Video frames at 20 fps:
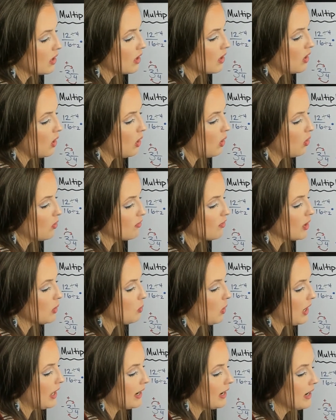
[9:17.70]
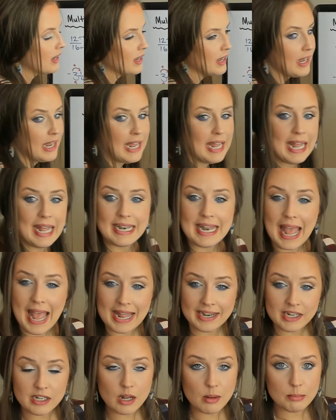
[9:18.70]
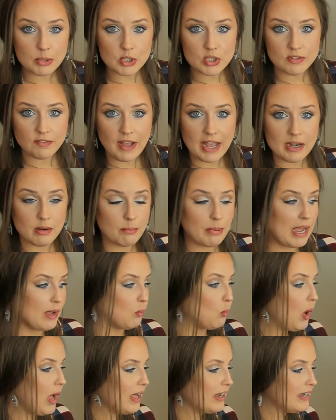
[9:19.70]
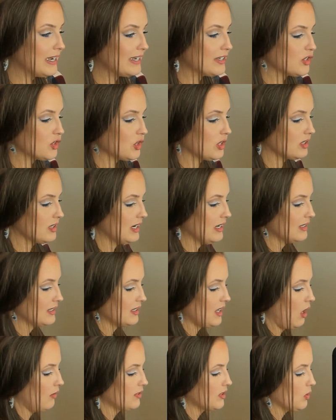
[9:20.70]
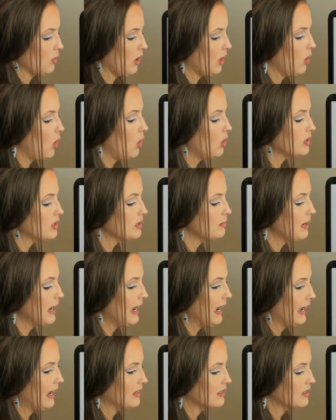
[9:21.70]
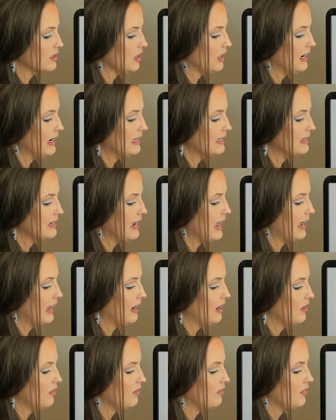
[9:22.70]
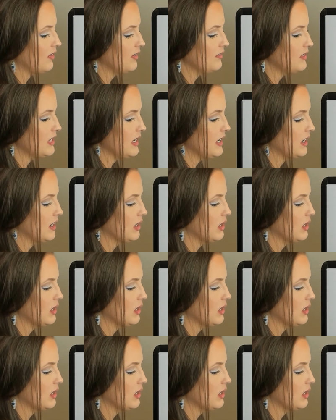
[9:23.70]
over 1, and any number divided by 1 is just itself. So our ultimate answer is negative 52.